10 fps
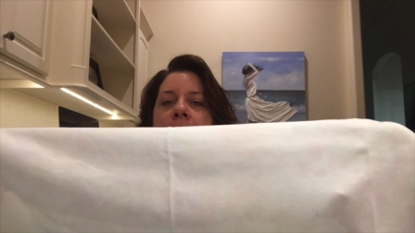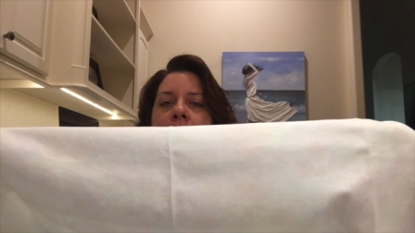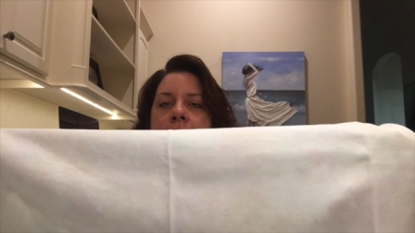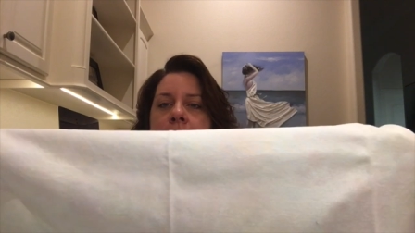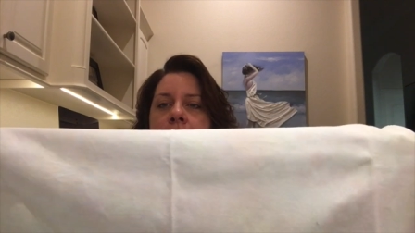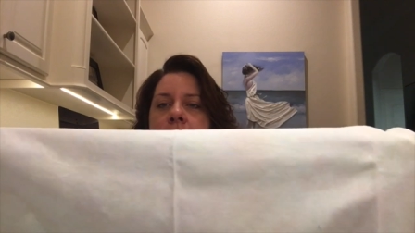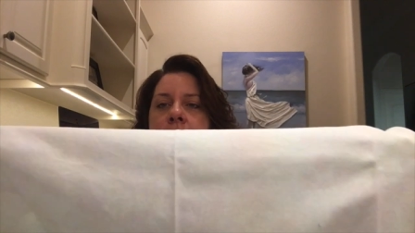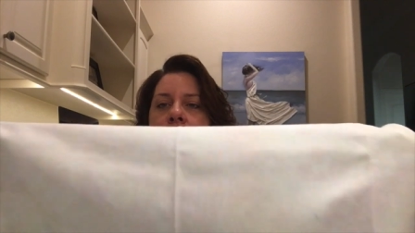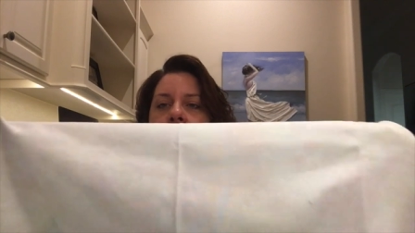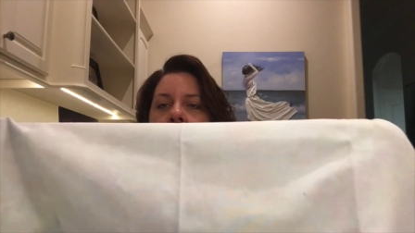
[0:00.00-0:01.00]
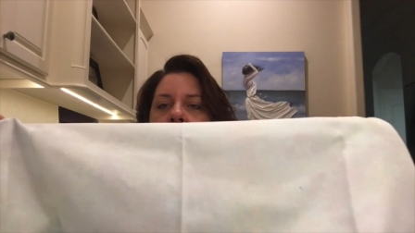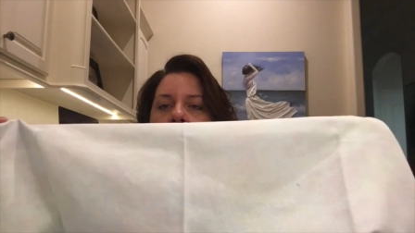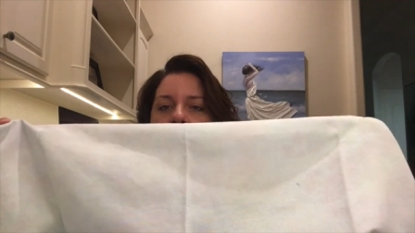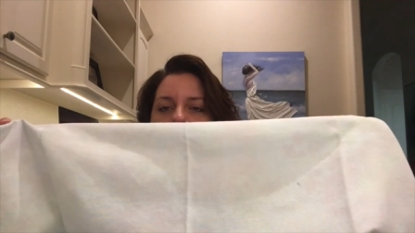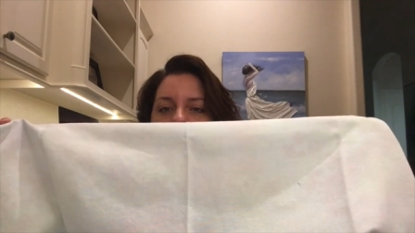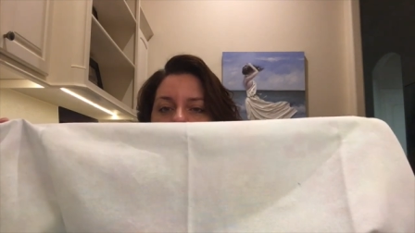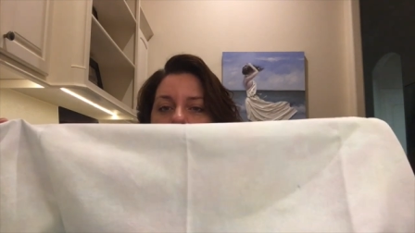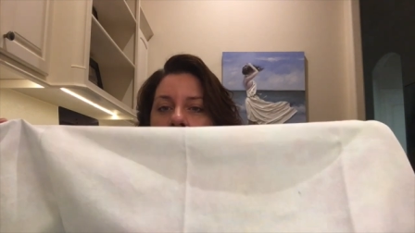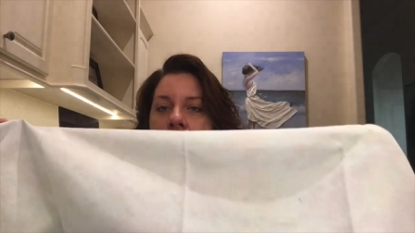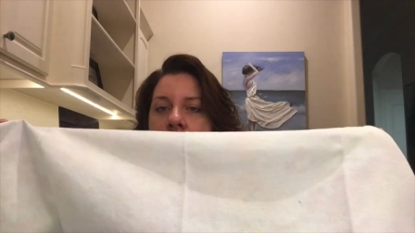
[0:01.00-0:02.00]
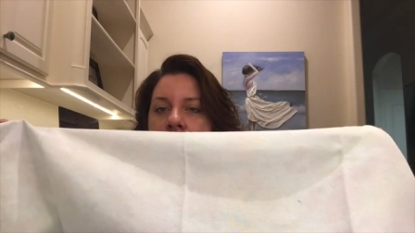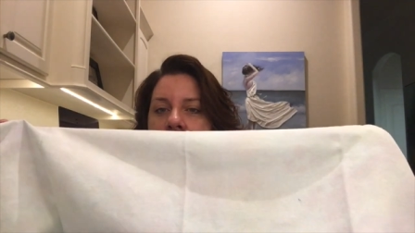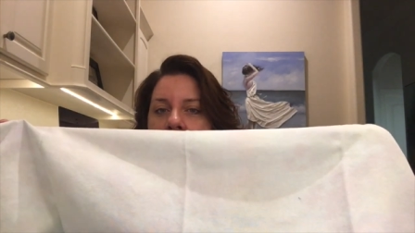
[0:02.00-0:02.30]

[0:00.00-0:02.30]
pinks, it's got some yellows